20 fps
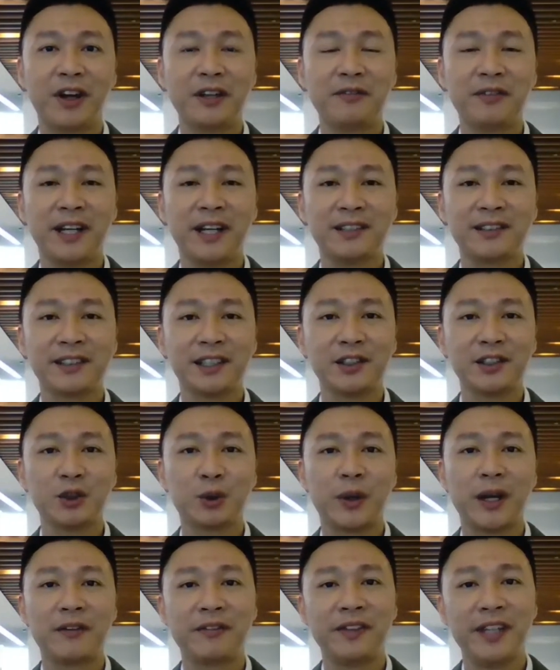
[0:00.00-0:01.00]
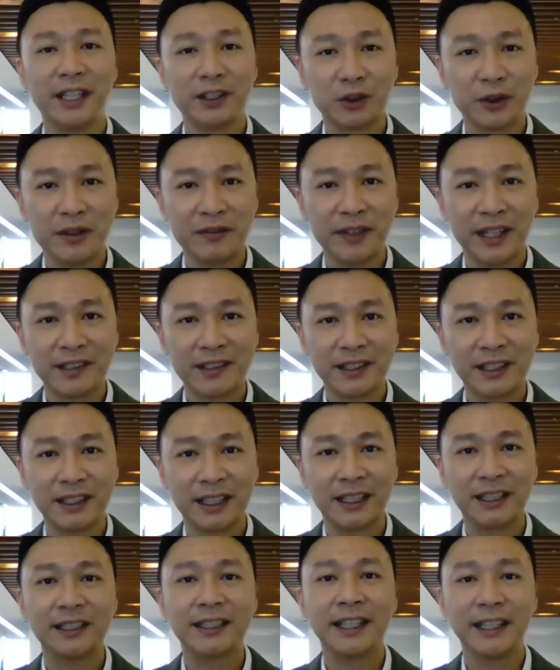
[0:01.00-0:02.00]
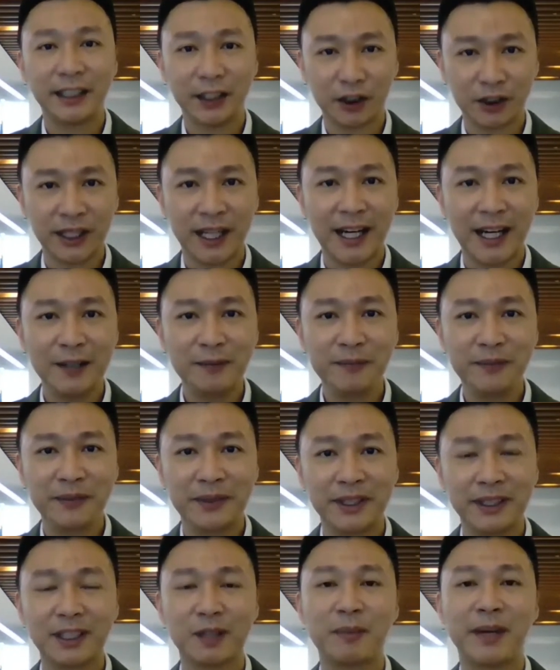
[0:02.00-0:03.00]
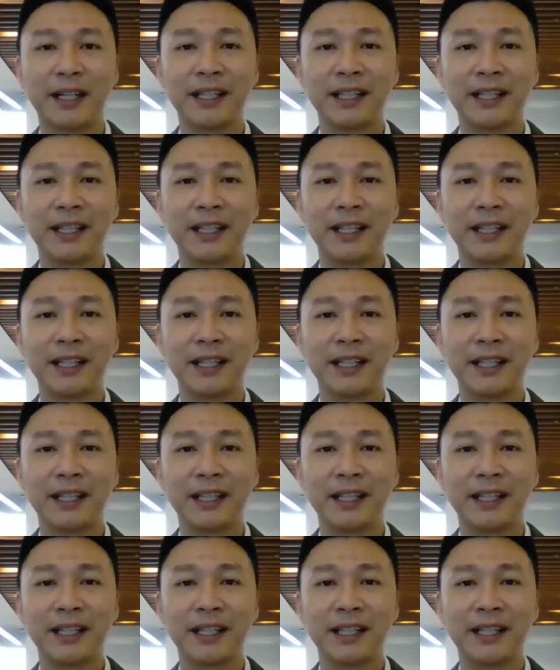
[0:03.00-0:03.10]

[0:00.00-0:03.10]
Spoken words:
And for investors who have yet to invest, take your time.